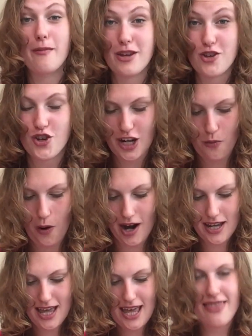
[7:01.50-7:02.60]
I mean uni
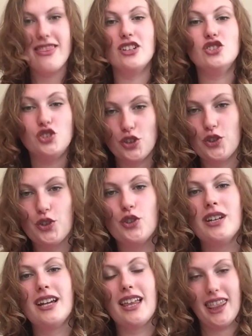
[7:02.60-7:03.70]
work, then do
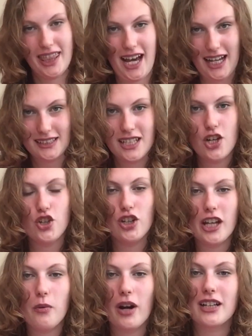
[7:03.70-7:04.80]
that.
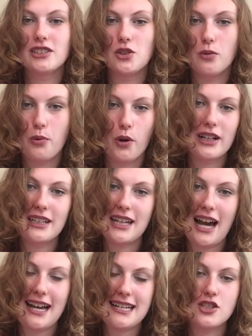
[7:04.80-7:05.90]
Uni work is so important,
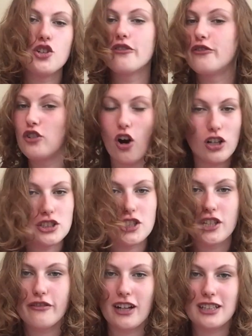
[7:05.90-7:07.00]
guys. You've gone to
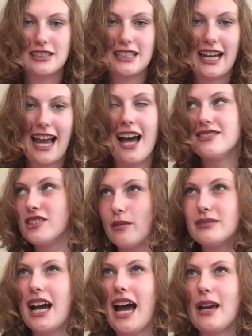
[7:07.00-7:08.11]
university, and
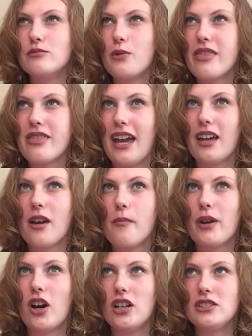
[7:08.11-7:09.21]
sometimes we think
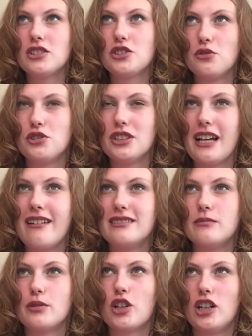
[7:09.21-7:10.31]
because our social lives
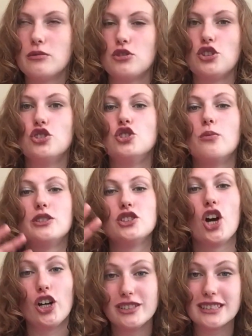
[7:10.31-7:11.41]
and because we're doing so much
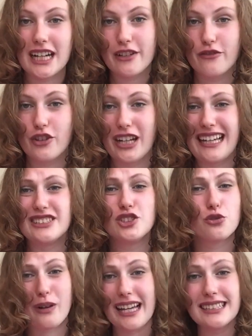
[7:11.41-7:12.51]
outside of uni is
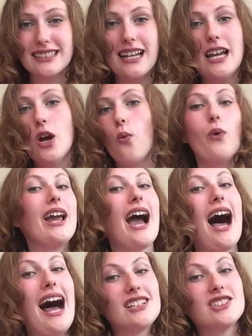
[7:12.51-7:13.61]
great, we
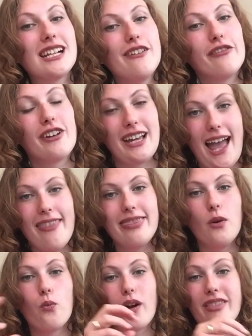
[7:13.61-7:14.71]
actually forget
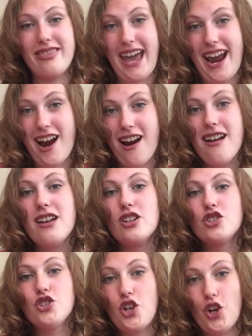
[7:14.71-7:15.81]
that we're there
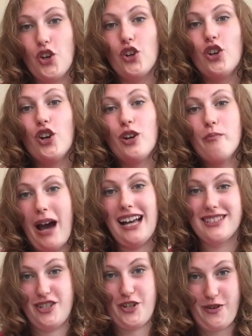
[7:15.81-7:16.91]
to
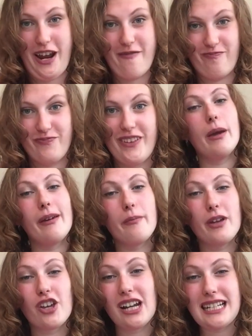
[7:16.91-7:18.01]
pass a degree. Maybe it'd
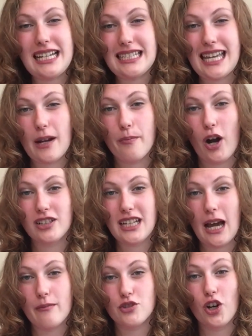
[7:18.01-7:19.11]
be a good idea to get a
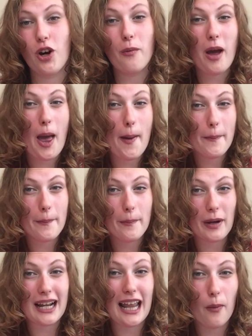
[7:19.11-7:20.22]
part-time job,
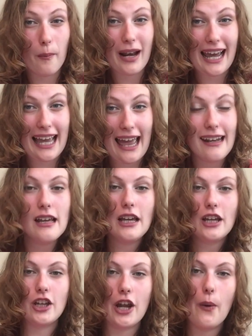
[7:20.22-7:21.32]
bring a little bling in,
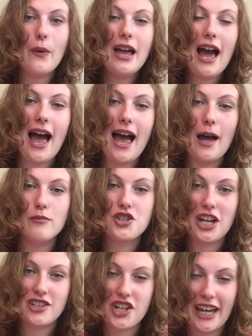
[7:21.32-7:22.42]
you know,
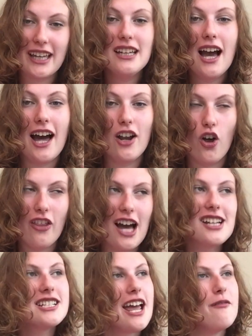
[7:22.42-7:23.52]
ching ching and all
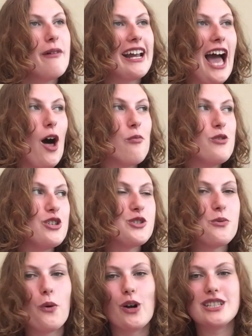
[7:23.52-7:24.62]
that. It might help you
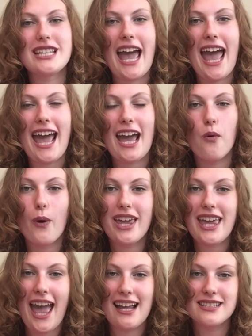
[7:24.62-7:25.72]
towards a
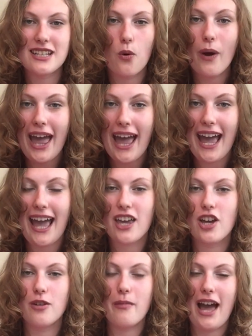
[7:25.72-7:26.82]
weekend away. It
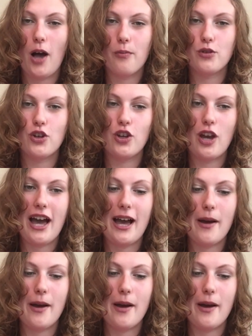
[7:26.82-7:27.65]
could help you